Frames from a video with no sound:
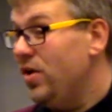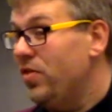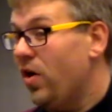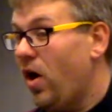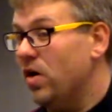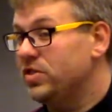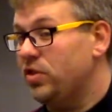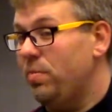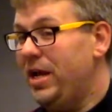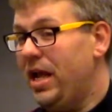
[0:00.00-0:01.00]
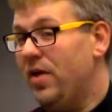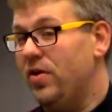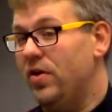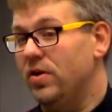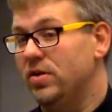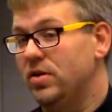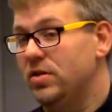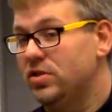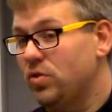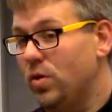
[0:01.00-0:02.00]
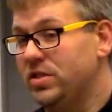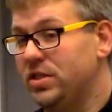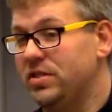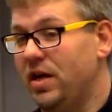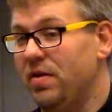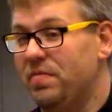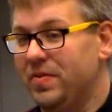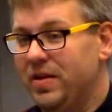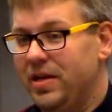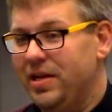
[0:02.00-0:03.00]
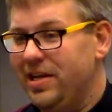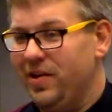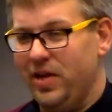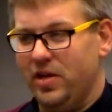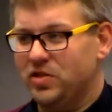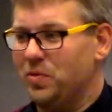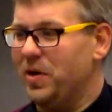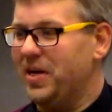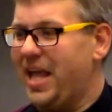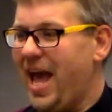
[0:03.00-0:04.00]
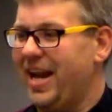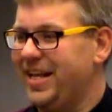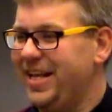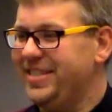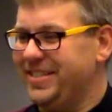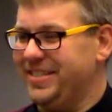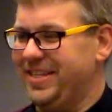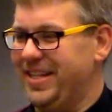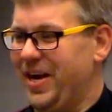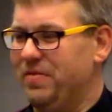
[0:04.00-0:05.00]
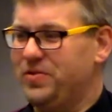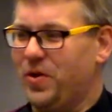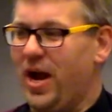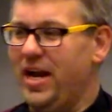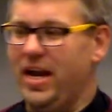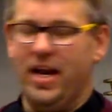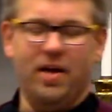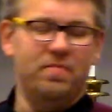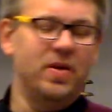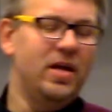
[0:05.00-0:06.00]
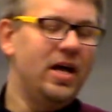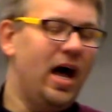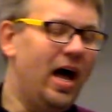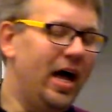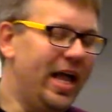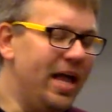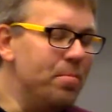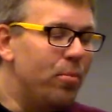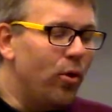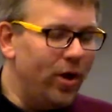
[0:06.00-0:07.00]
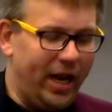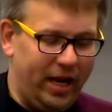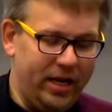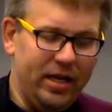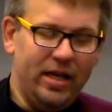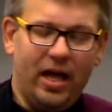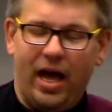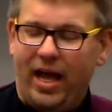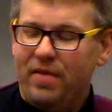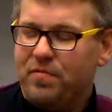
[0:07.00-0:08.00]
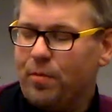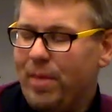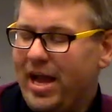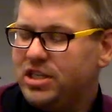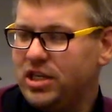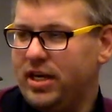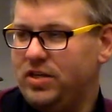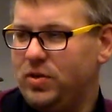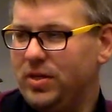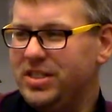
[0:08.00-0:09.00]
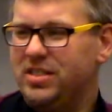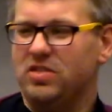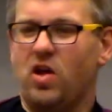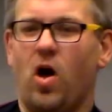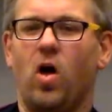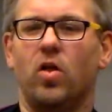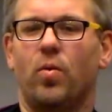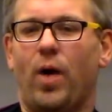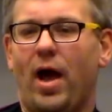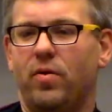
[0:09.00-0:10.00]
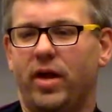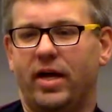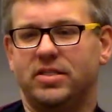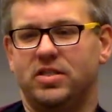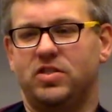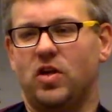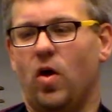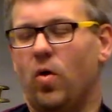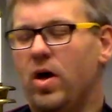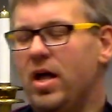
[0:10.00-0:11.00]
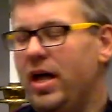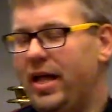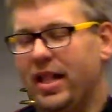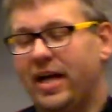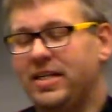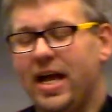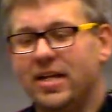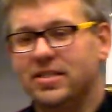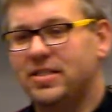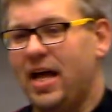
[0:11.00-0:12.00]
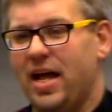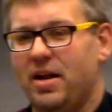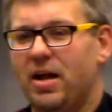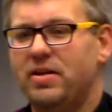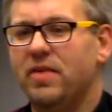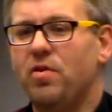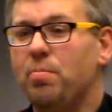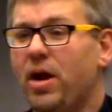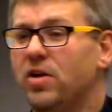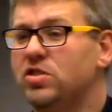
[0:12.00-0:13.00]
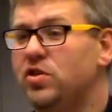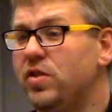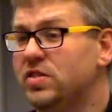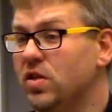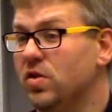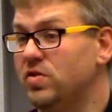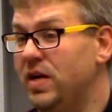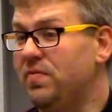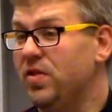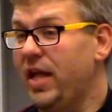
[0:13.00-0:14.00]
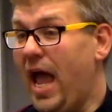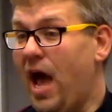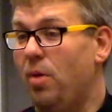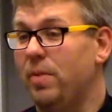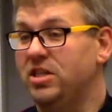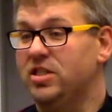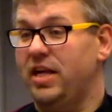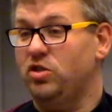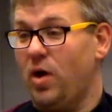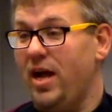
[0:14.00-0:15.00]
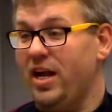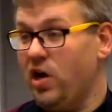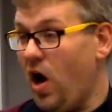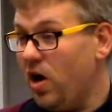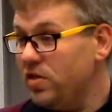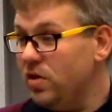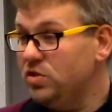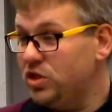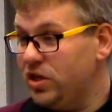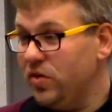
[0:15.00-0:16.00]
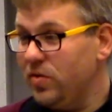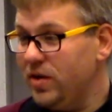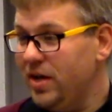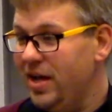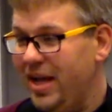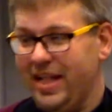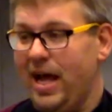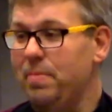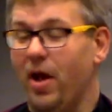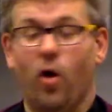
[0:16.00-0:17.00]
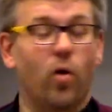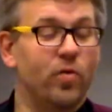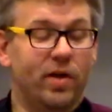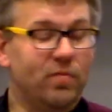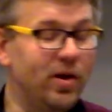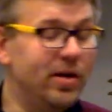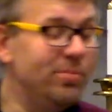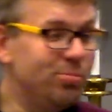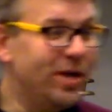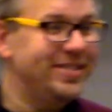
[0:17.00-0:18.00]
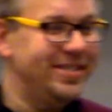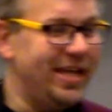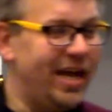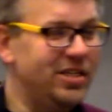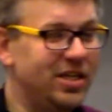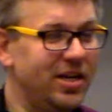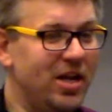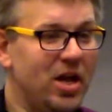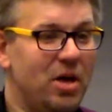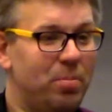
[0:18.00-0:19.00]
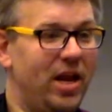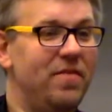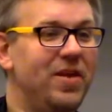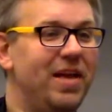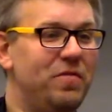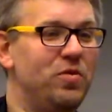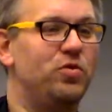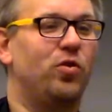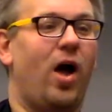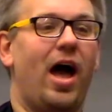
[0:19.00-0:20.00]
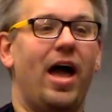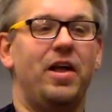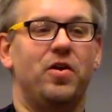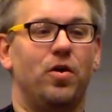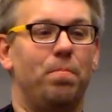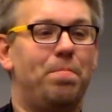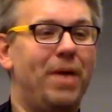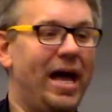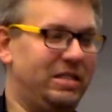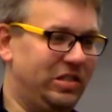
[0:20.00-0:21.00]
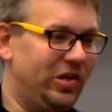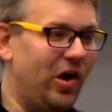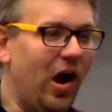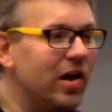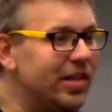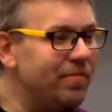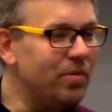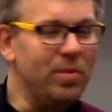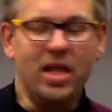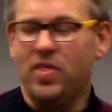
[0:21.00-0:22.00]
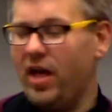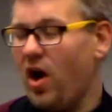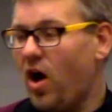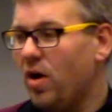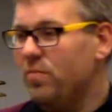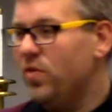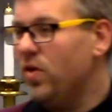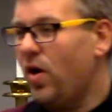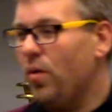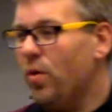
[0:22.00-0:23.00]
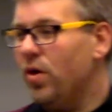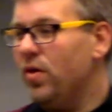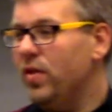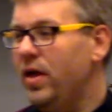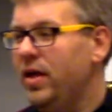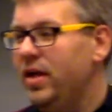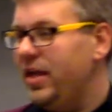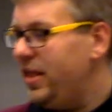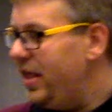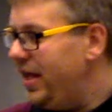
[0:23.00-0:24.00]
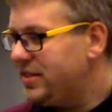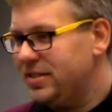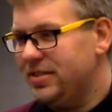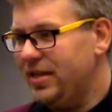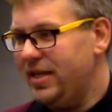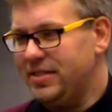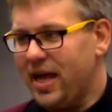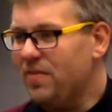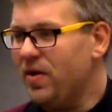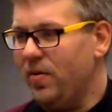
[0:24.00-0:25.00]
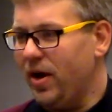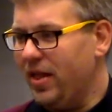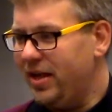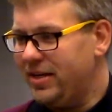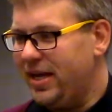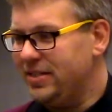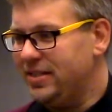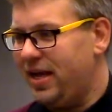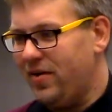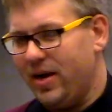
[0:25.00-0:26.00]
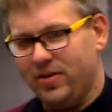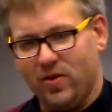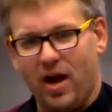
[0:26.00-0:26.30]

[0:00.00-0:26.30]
there are so many other sources of, he used the word catechesis in there, of training, of inputting information into us. This is all around us. And so, and like Dan said, if different parents do this a little differently, how much they try to guard those children, and that'd be a whole different presentation. But even if you try your best to guard them from anything harmful in our world, it's everywhere, like Dan said, right?